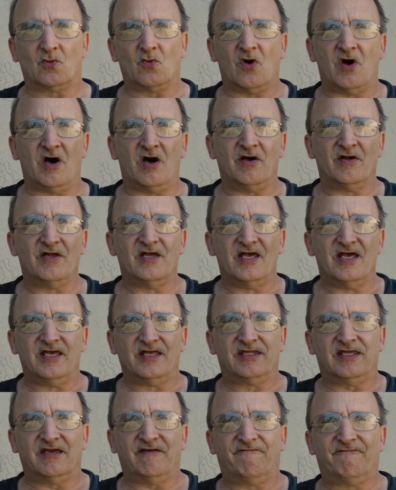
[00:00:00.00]
wall,
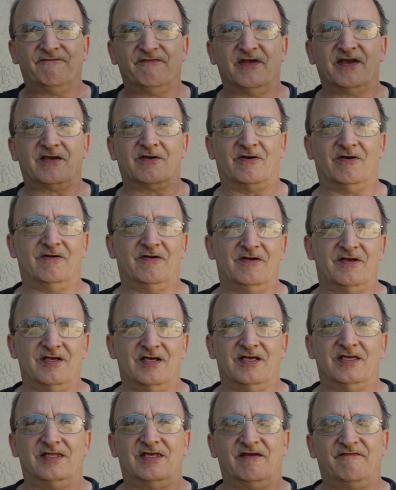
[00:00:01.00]
they flicker.
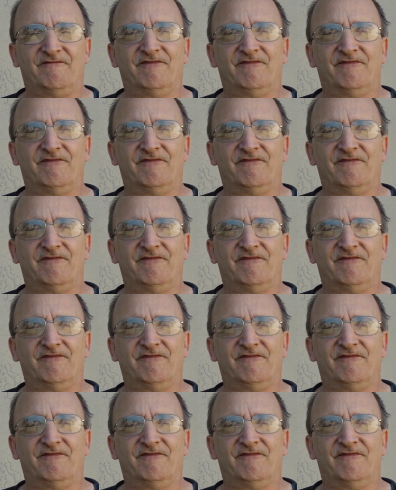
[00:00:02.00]
They